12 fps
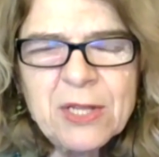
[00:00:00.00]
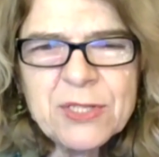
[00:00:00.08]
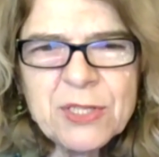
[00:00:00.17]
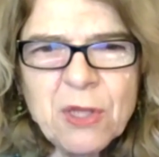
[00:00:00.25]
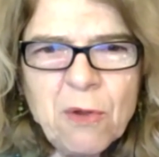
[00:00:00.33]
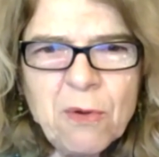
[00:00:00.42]

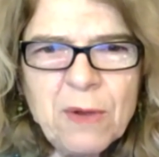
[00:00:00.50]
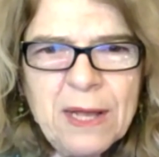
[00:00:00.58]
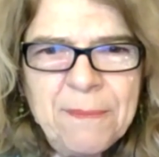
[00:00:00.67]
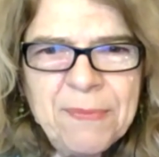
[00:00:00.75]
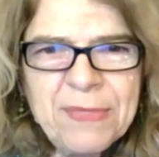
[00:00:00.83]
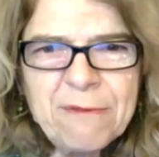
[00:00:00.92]
So
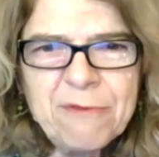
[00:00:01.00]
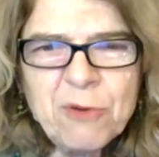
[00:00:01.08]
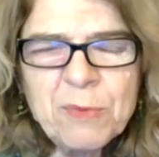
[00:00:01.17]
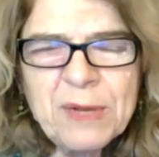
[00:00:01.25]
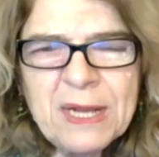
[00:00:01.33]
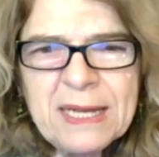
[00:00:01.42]
the
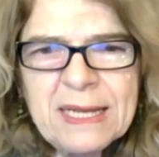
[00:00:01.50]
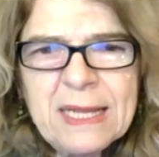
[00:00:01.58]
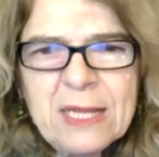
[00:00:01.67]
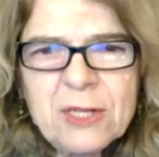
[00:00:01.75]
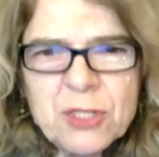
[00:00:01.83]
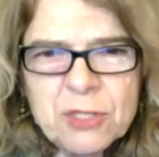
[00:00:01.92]
formula
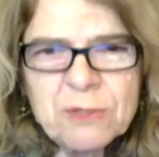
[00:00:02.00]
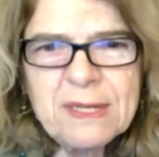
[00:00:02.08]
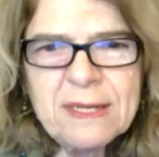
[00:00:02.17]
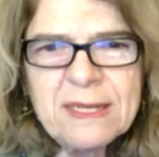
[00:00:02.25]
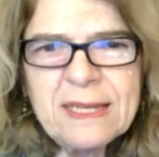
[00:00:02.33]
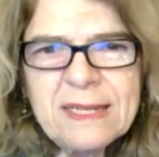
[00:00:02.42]
should
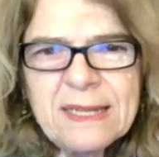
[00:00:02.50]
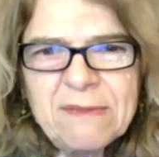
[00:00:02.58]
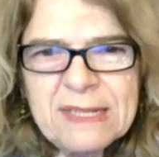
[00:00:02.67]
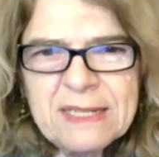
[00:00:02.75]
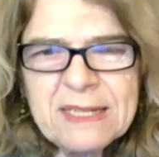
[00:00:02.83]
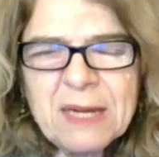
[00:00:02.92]
indeed
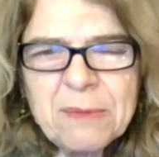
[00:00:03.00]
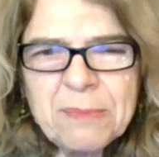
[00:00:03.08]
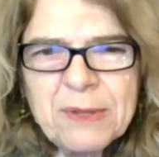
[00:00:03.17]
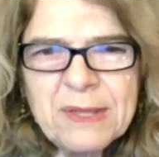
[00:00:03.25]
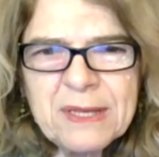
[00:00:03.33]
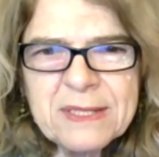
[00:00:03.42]
have ended up
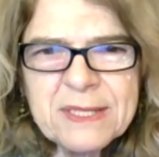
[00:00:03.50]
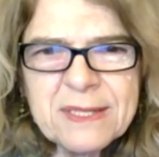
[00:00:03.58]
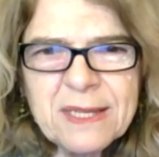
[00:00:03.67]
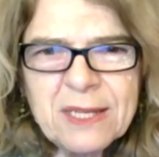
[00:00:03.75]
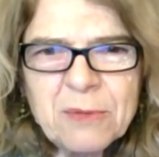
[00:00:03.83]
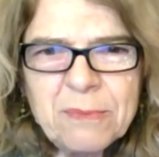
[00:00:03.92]
with
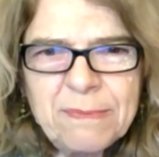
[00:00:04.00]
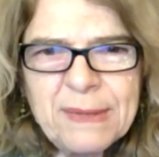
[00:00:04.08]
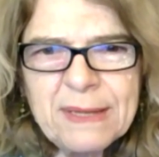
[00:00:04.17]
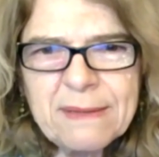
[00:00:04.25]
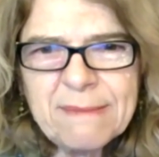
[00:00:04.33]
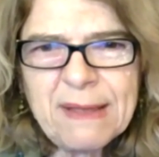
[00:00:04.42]
us,
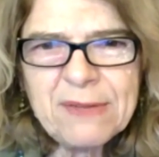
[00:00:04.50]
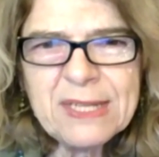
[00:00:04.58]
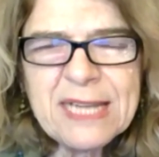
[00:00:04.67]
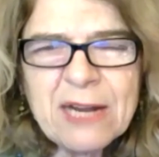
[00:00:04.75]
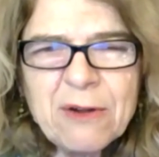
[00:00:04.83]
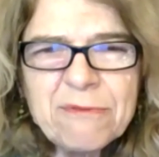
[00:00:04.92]

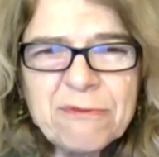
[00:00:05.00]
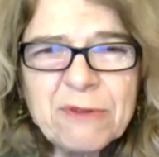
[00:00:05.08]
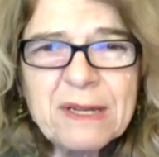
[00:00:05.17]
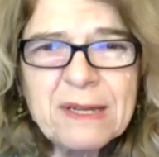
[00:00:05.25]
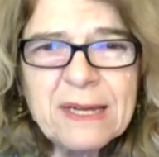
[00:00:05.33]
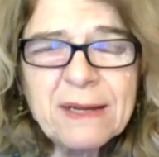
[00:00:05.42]
having
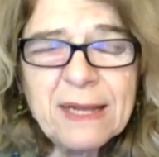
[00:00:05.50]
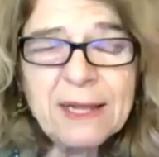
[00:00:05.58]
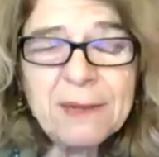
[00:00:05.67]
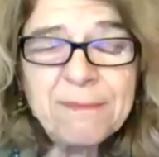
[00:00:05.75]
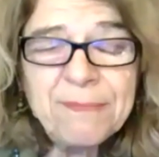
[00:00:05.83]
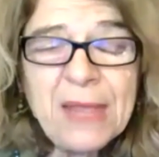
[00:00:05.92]
tariff-free
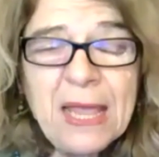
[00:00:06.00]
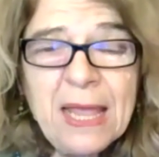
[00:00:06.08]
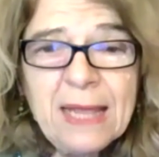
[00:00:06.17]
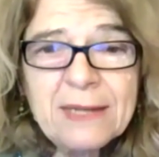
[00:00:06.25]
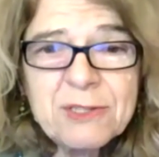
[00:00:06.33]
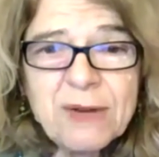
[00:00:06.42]

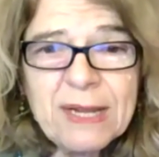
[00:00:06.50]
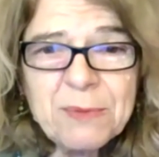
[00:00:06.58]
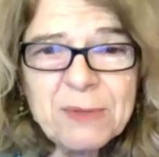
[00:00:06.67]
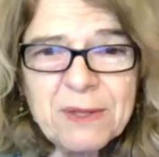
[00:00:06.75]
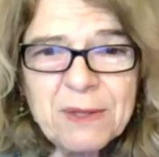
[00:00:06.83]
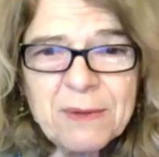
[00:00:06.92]
trade
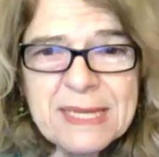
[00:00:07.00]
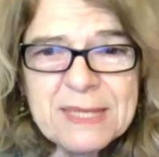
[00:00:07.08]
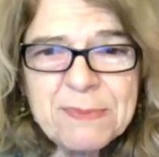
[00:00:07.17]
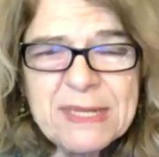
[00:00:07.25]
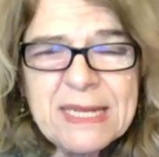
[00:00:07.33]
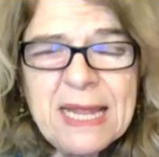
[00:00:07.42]
with the US.
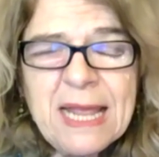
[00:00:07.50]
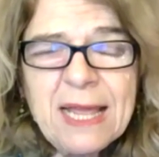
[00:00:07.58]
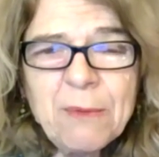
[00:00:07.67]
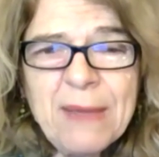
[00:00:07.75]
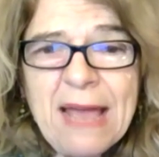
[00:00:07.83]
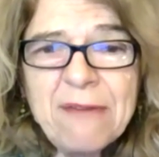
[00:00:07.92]
But
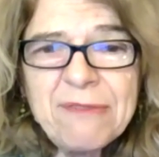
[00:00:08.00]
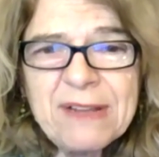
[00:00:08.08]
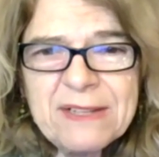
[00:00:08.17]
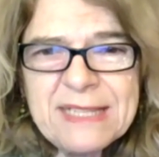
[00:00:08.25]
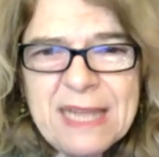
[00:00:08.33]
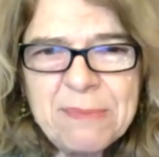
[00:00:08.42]
we have
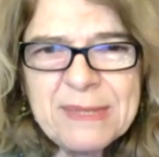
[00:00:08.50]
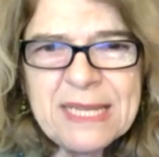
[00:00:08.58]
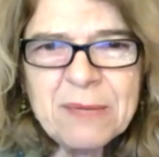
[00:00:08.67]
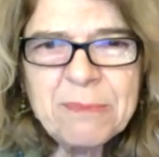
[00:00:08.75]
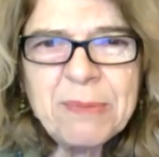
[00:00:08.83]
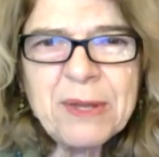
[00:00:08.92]
had the
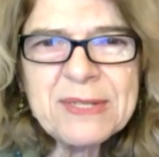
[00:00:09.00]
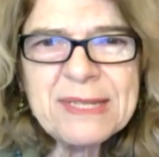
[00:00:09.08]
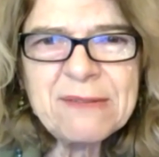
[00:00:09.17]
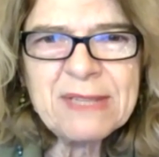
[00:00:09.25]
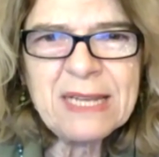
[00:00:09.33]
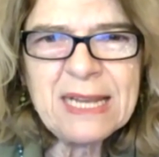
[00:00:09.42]
10% imposed
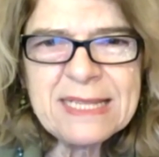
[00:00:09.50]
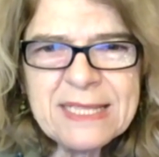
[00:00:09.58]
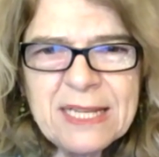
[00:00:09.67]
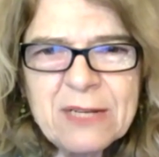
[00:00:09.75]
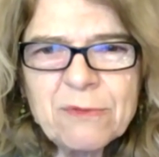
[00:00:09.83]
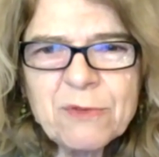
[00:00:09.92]

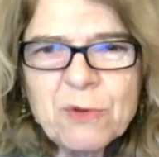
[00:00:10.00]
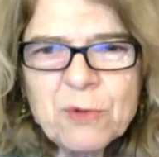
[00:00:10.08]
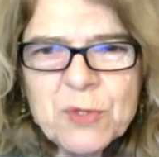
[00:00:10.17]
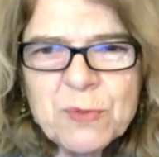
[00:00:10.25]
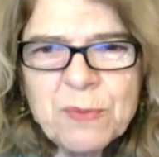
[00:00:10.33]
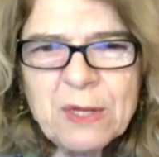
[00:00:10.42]
nevertheless. And of
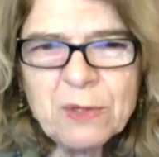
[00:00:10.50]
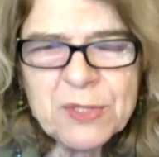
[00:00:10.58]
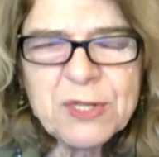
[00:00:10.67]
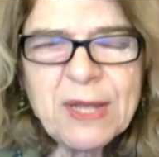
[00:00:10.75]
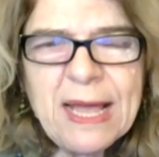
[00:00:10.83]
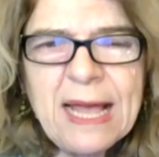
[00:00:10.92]
course, we
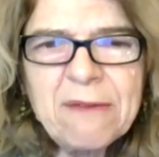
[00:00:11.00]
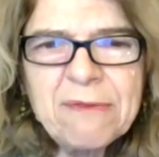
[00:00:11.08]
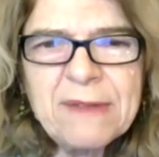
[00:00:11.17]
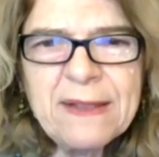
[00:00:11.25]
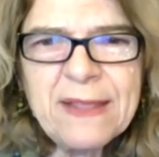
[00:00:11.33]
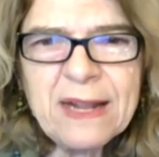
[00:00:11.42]
also have,
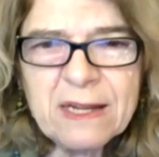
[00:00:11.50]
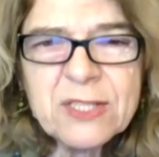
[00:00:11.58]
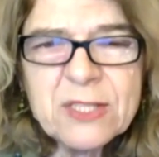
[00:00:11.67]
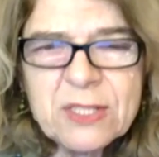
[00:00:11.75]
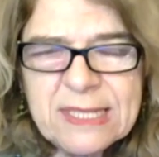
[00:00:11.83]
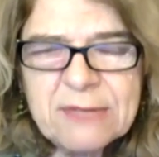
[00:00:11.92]
and there are
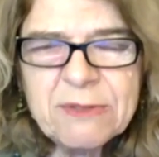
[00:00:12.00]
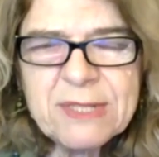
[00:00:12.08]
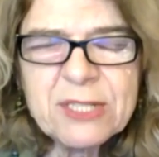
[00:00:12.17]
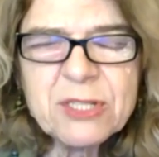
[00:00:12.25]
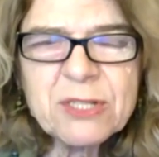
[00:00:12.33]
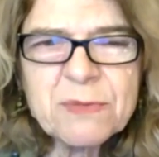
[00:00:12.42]

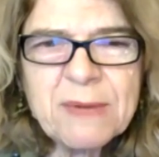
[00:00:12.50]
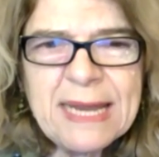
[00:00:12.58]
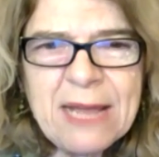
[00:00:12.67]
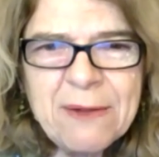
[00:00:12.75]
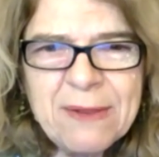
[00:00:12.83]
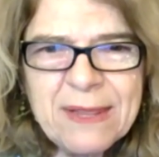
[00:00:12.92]
serious issues right
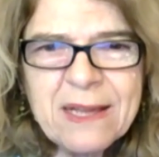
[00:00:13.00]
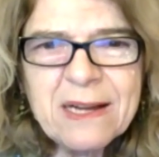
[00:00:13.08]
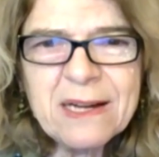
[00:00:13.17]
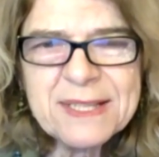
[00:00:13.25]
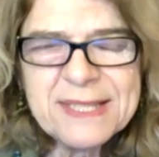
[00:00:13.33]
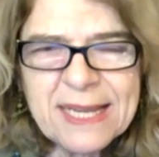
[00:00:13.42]
now in the
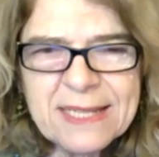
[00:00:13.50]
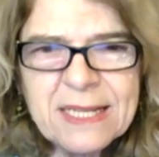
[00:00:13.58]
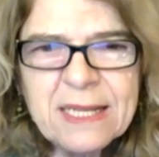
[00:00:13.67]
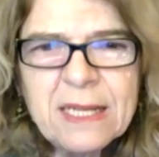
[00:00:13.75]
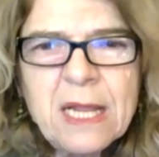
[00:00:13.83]
car sector,